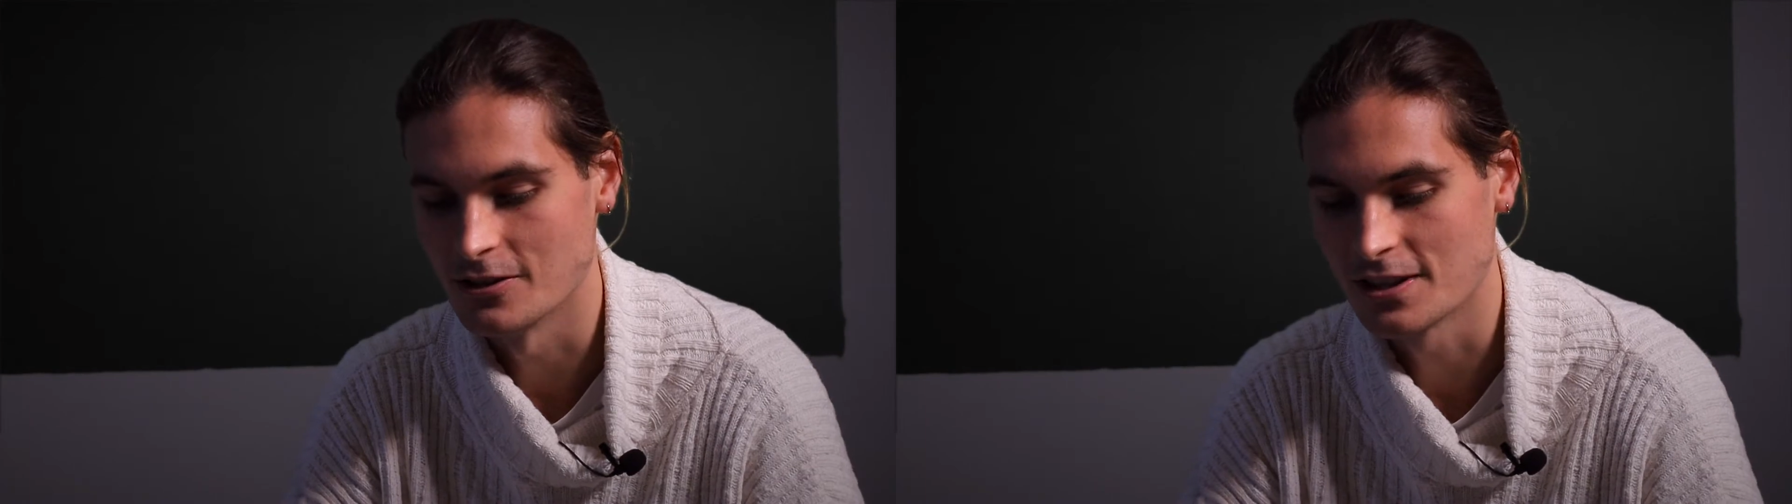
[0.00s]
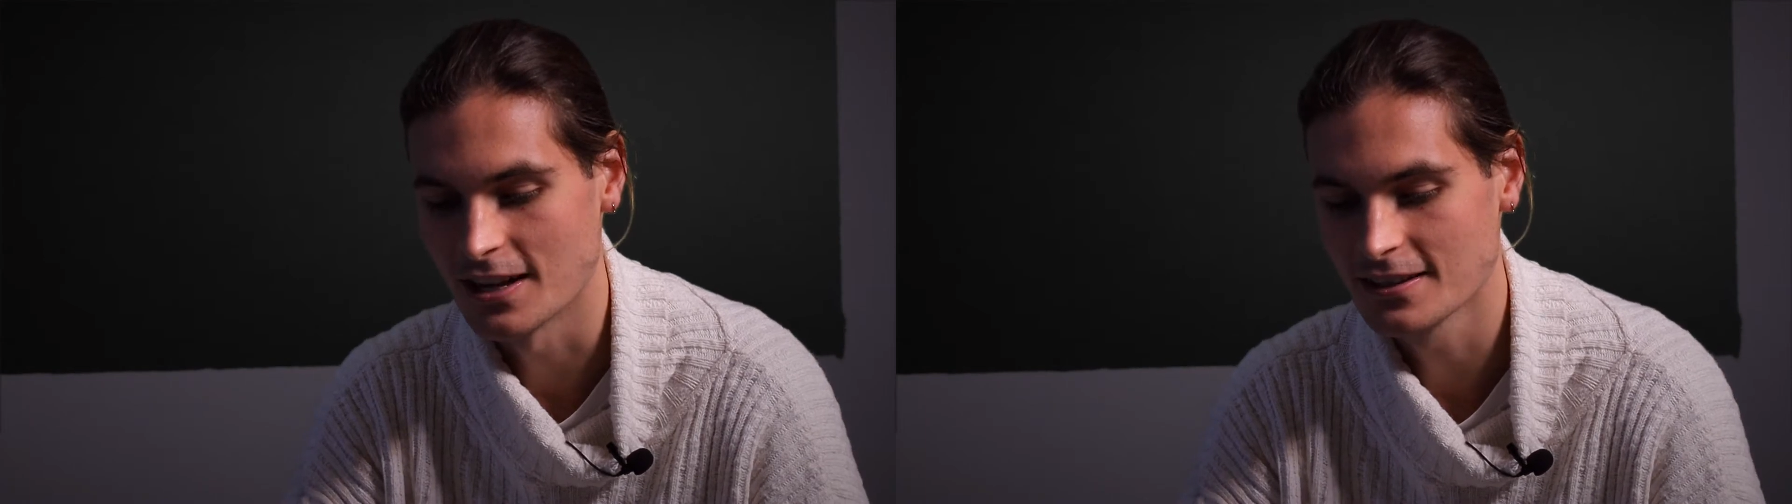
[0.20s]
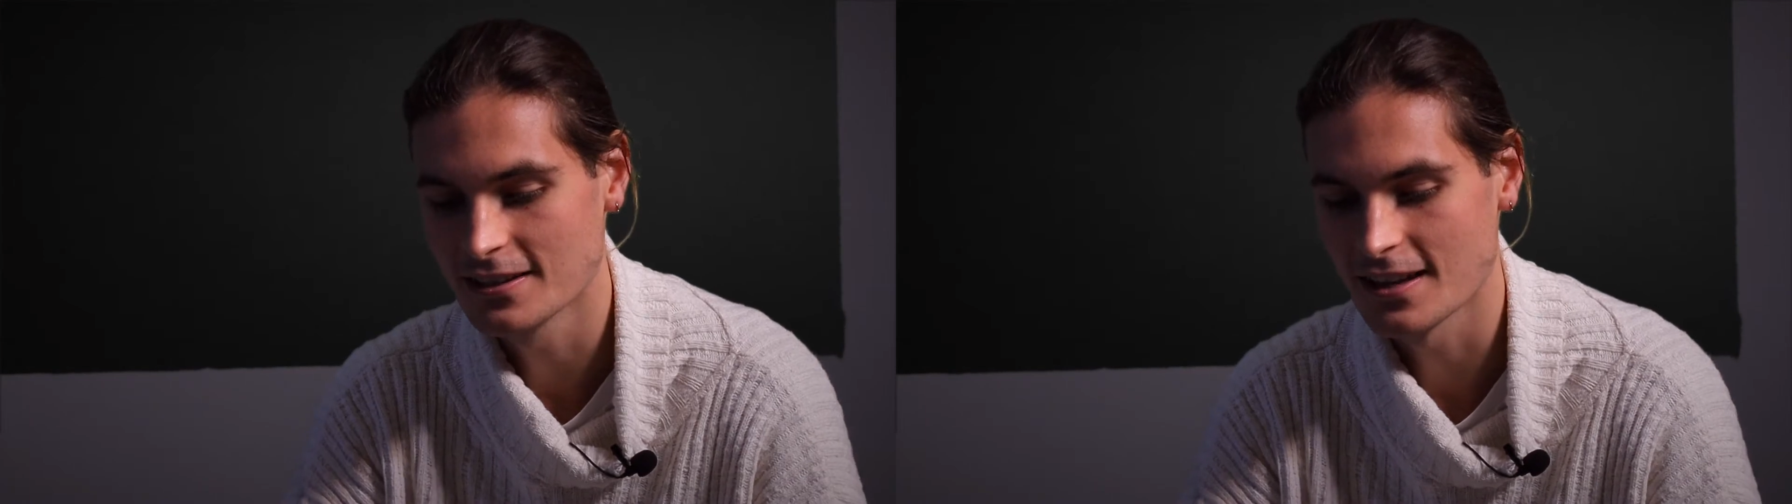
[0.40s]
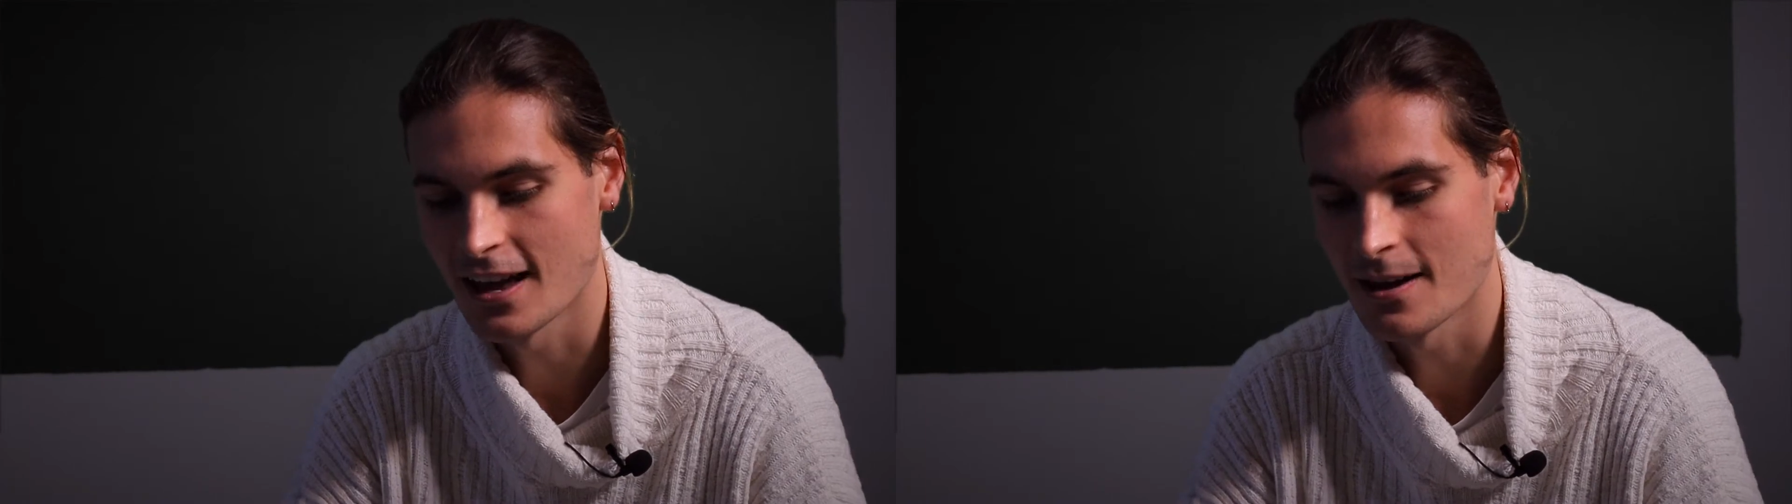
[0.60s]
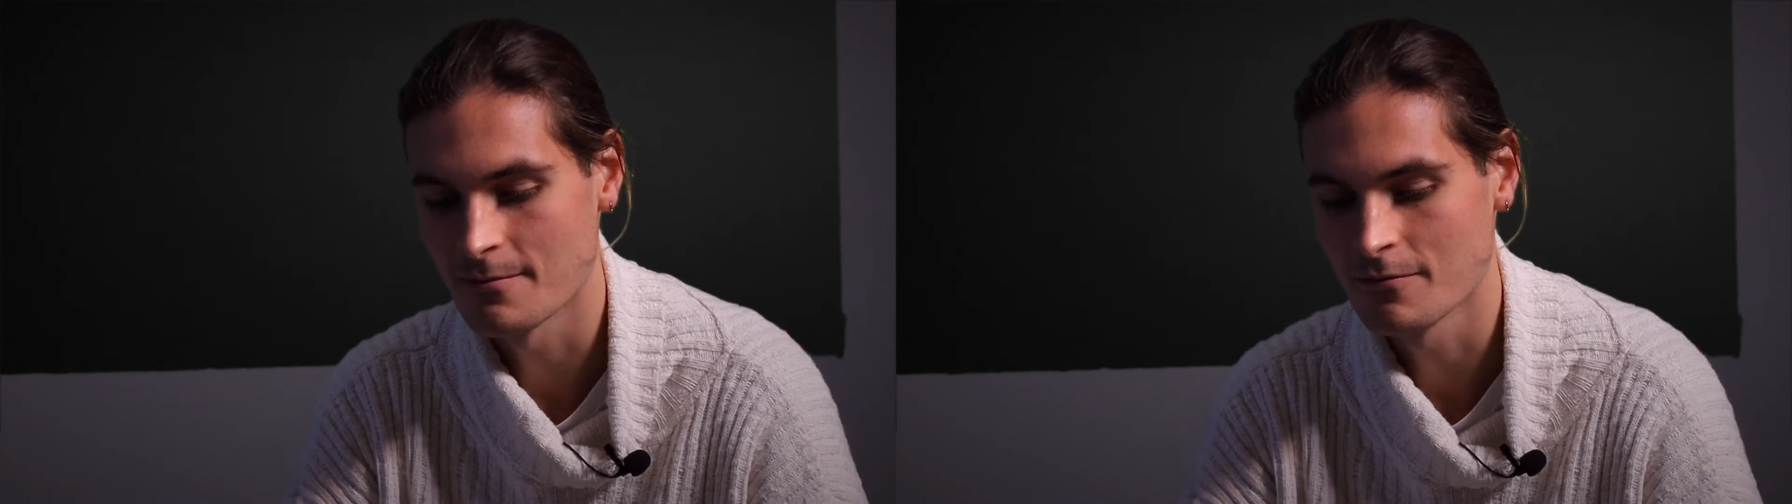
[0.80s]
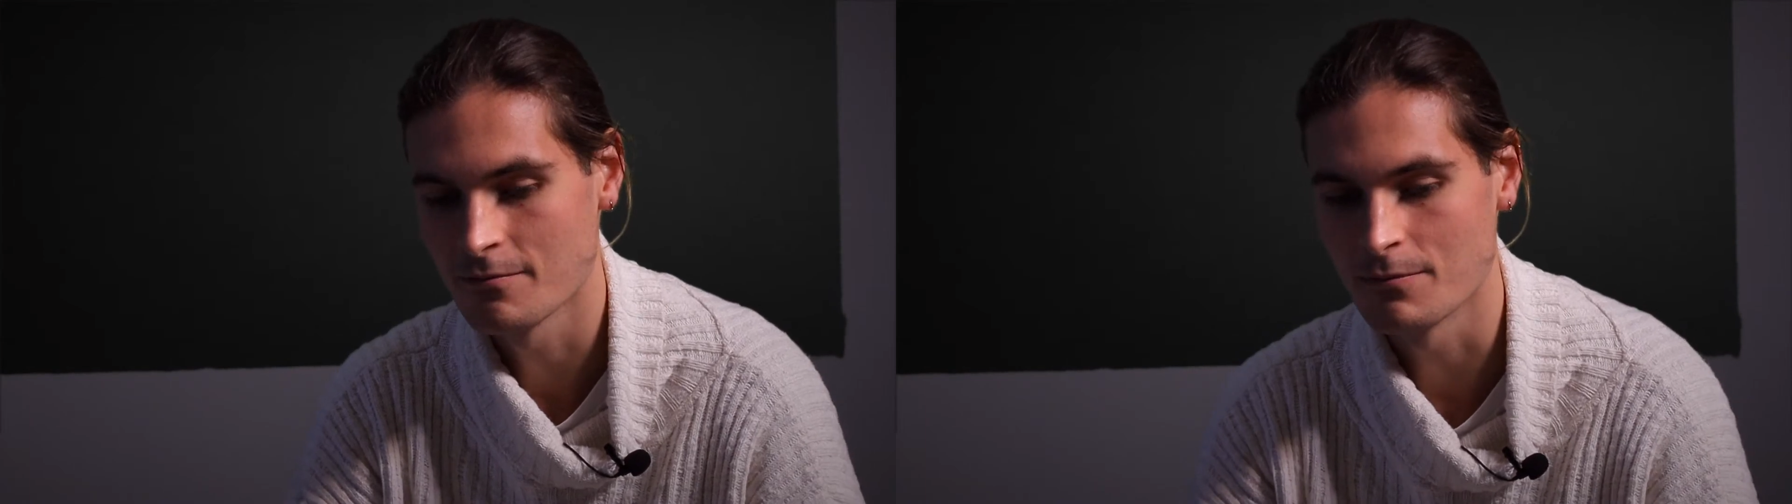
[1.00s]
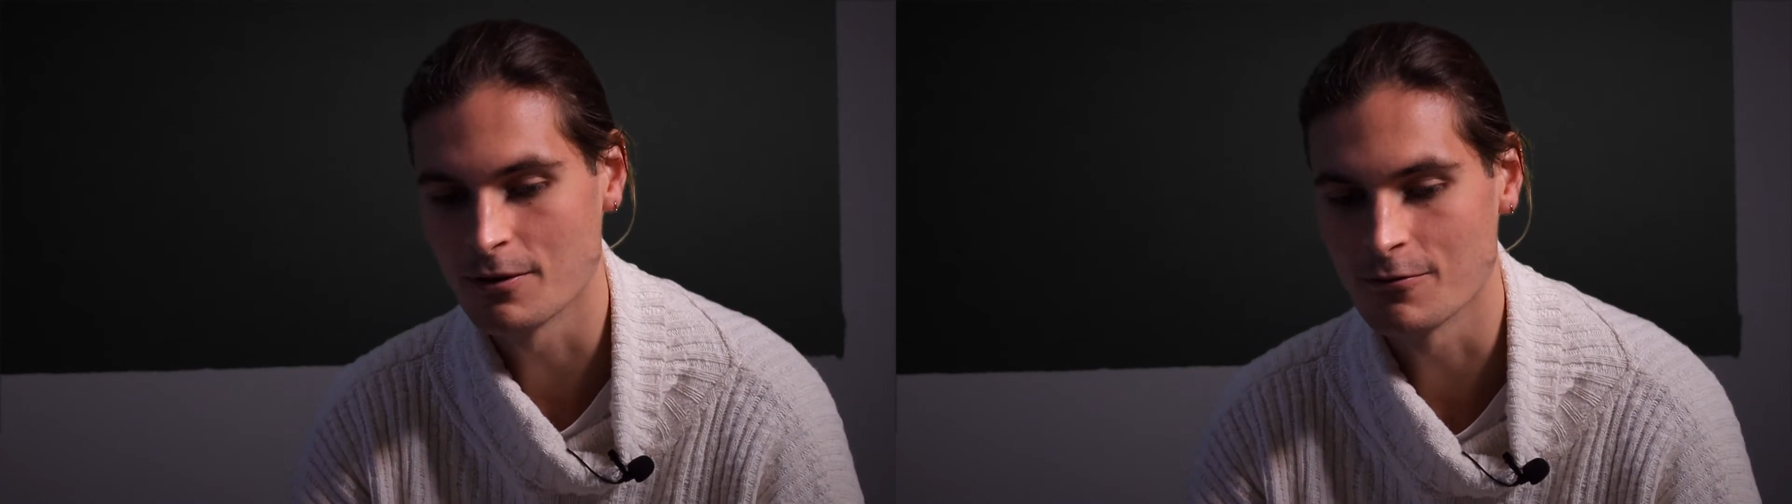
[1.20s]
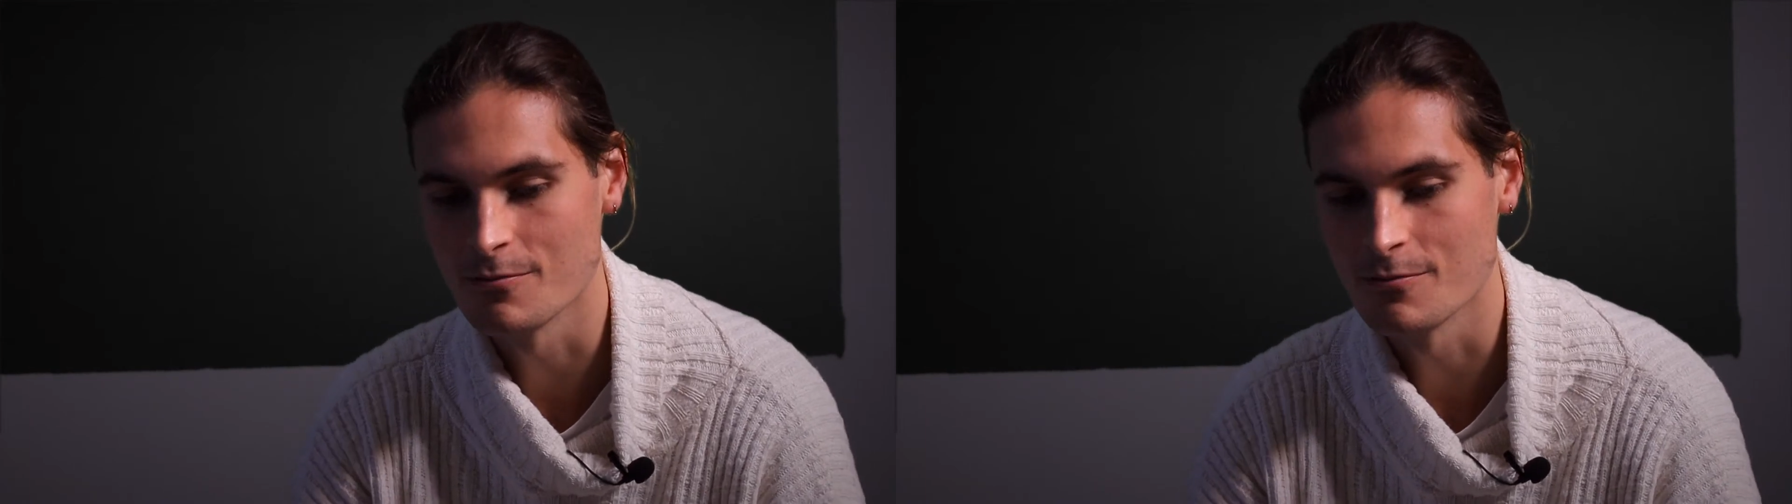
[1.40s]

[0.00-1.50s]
sense. But for